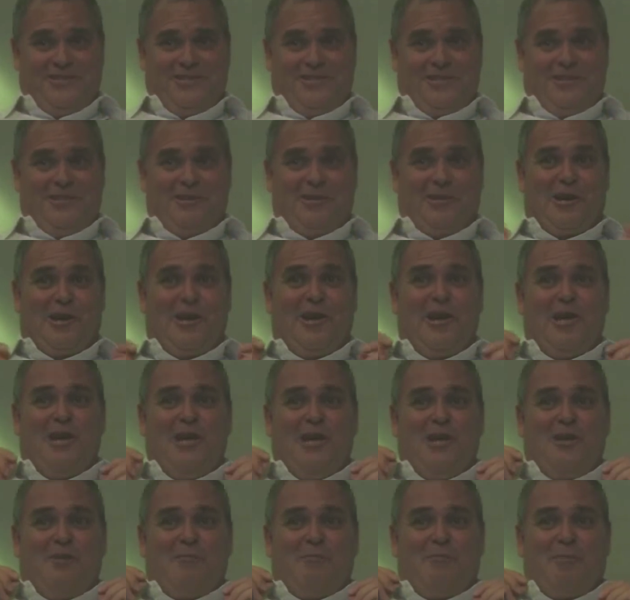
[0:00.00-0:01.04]
Okay?
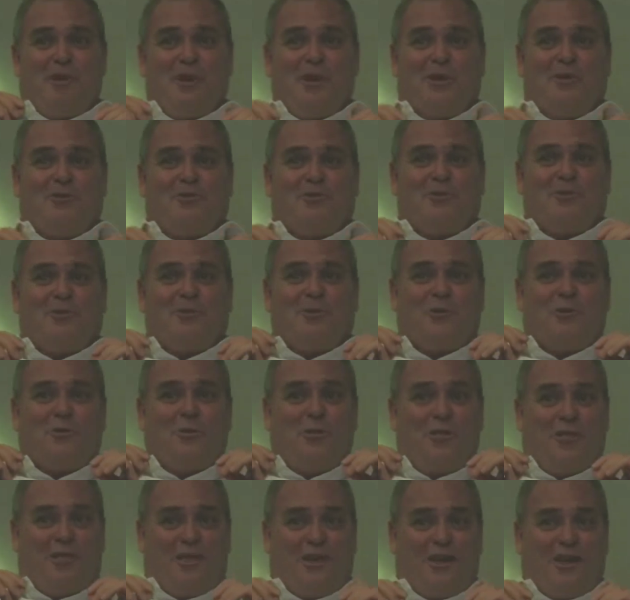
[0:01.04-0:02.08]
Make sure
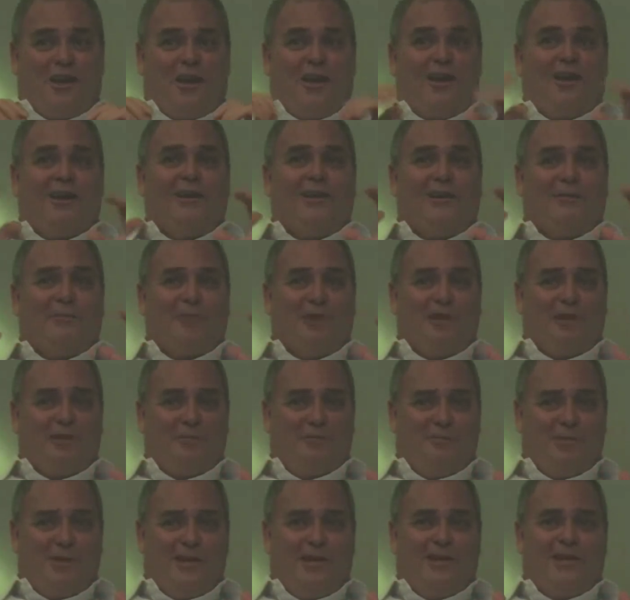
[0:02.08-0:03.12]
they, and I mean the
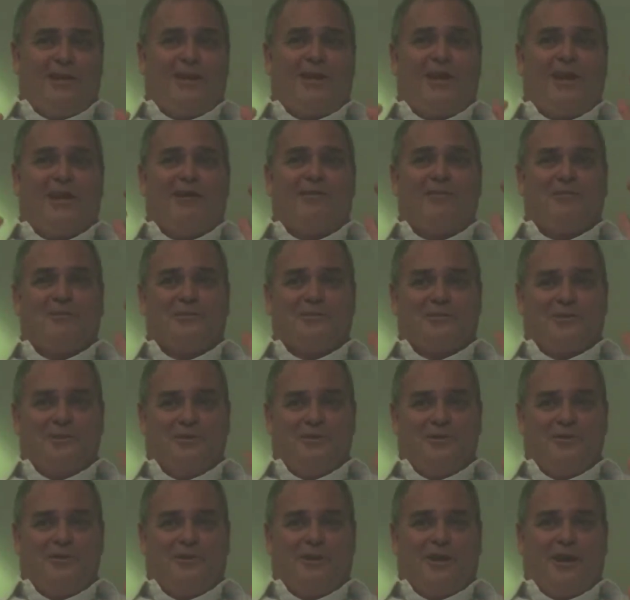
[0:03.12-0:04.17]
bean counters or
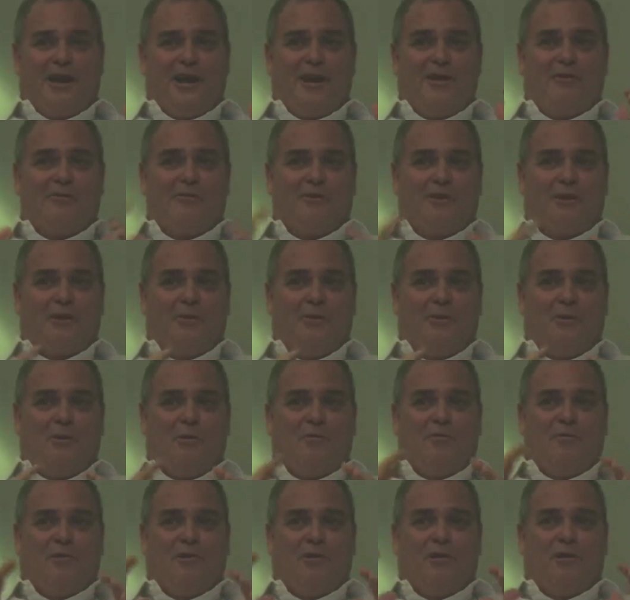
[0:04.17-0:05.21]
your accountant, go
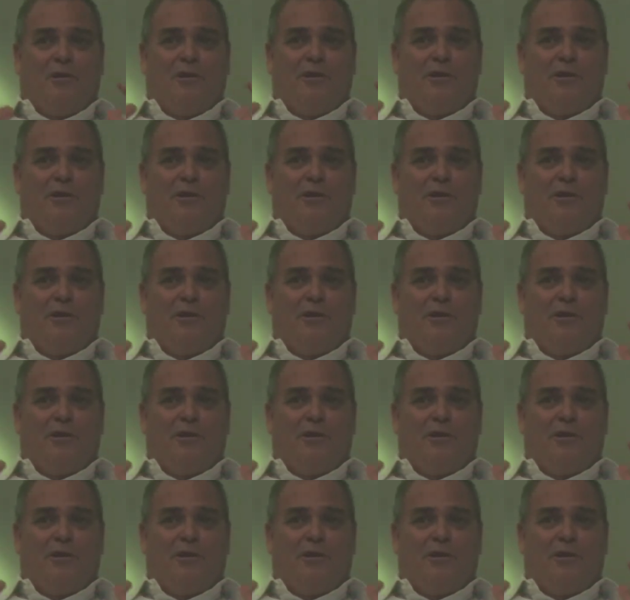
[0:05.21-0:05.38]
over your